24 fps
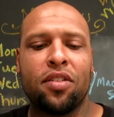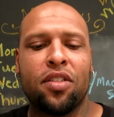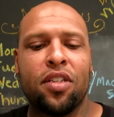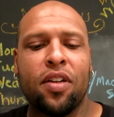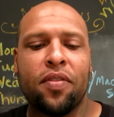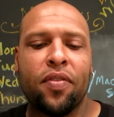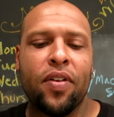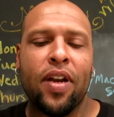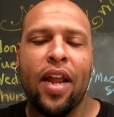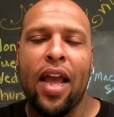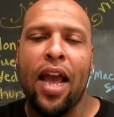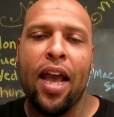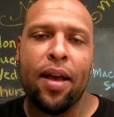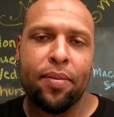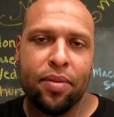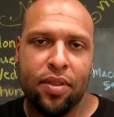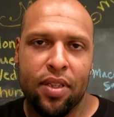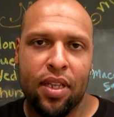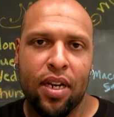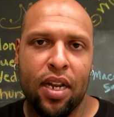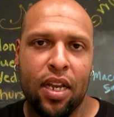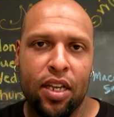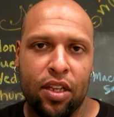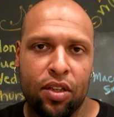different apps
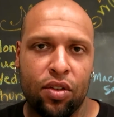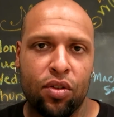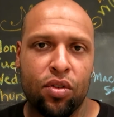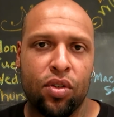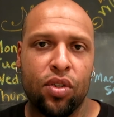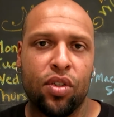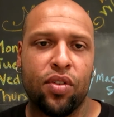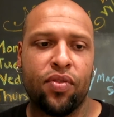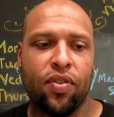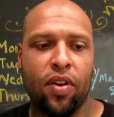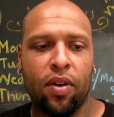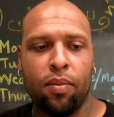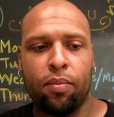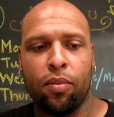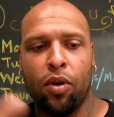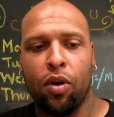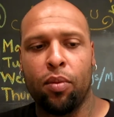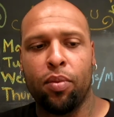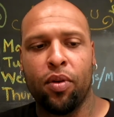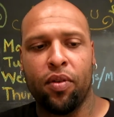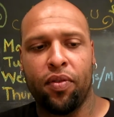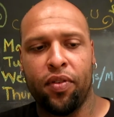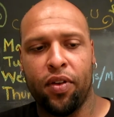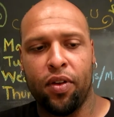that I use for
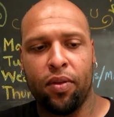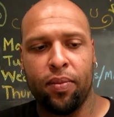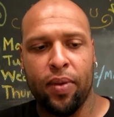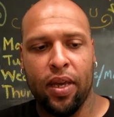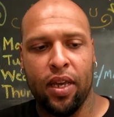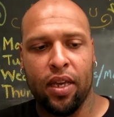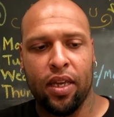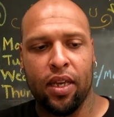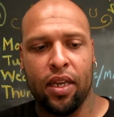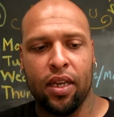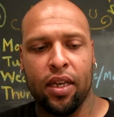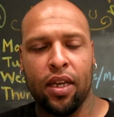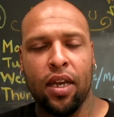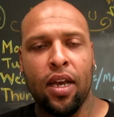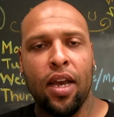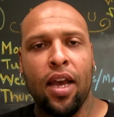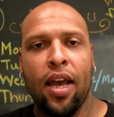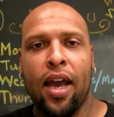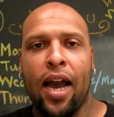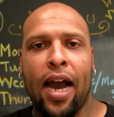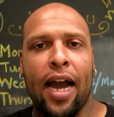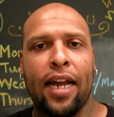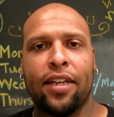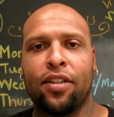mobile filmmaking.
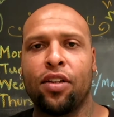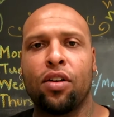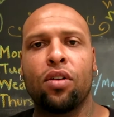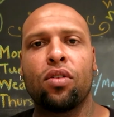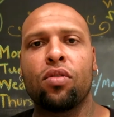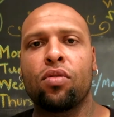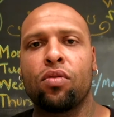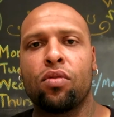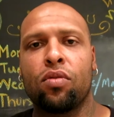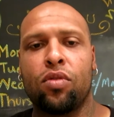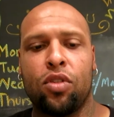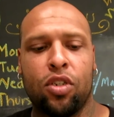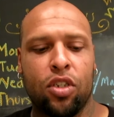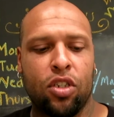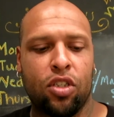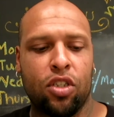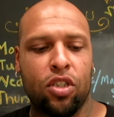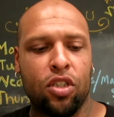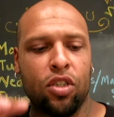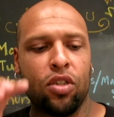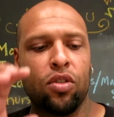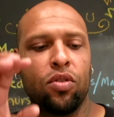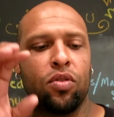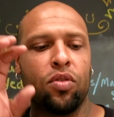I don't just
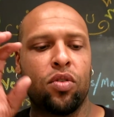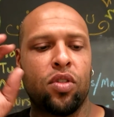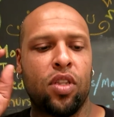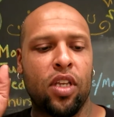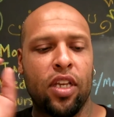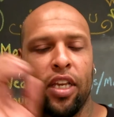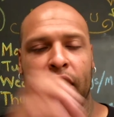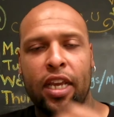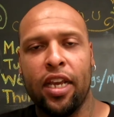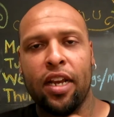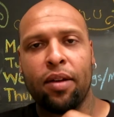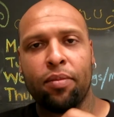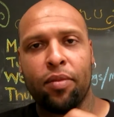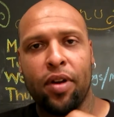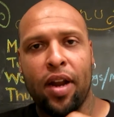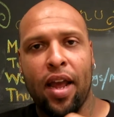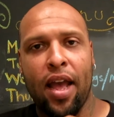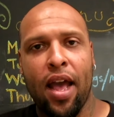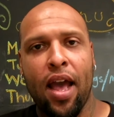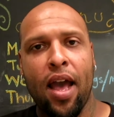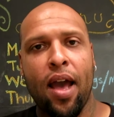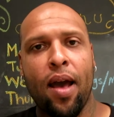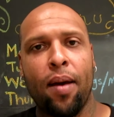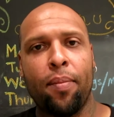use the camera
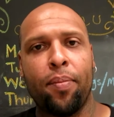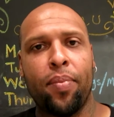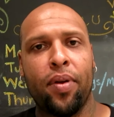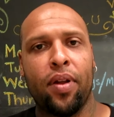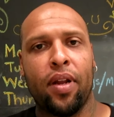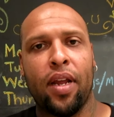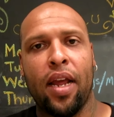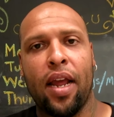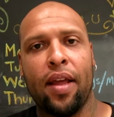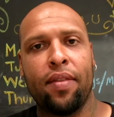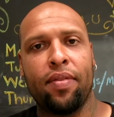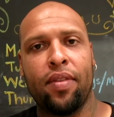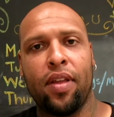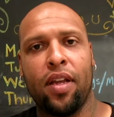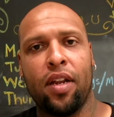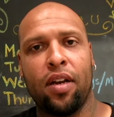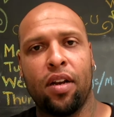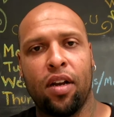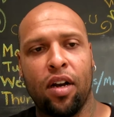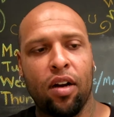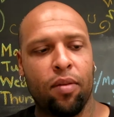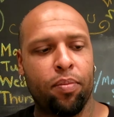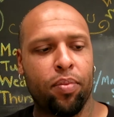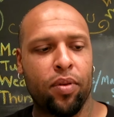app and then
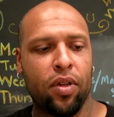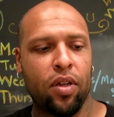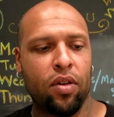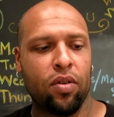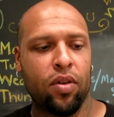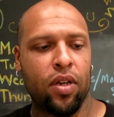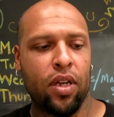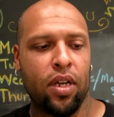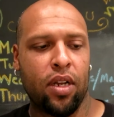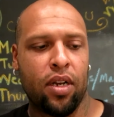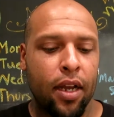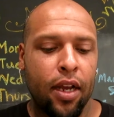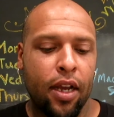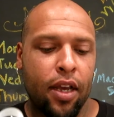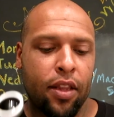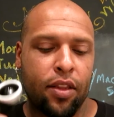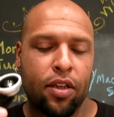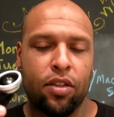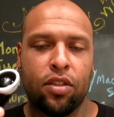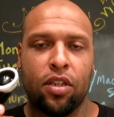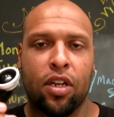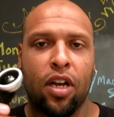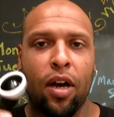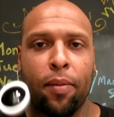upload it.
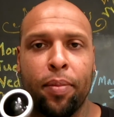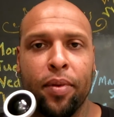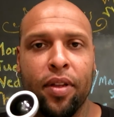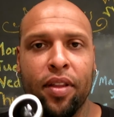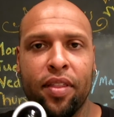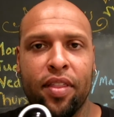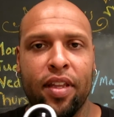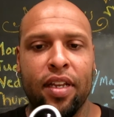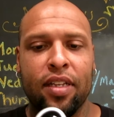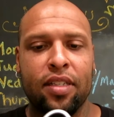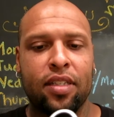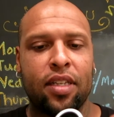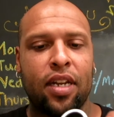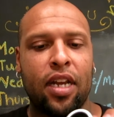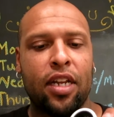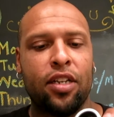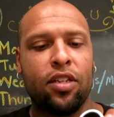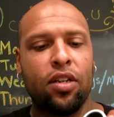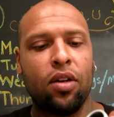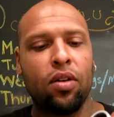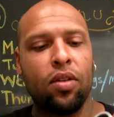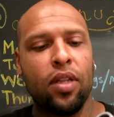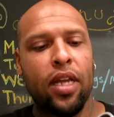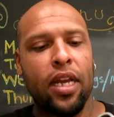There's a couple of things that I
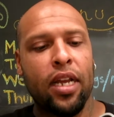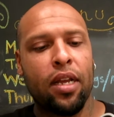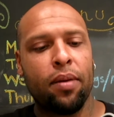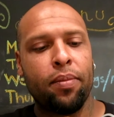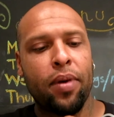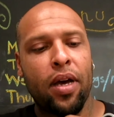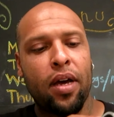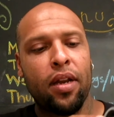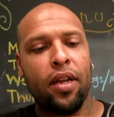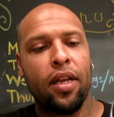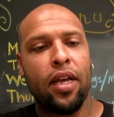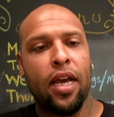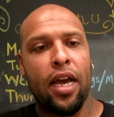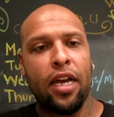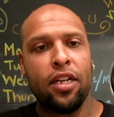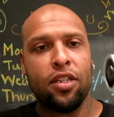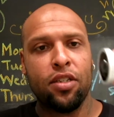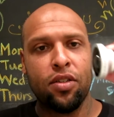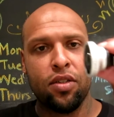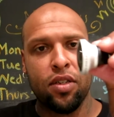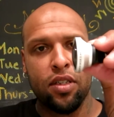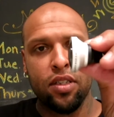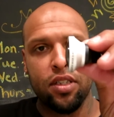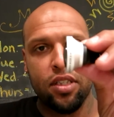don't like about it. As
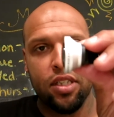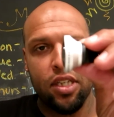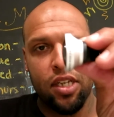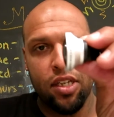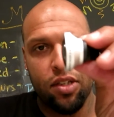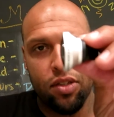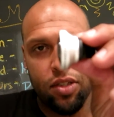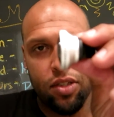you can see, you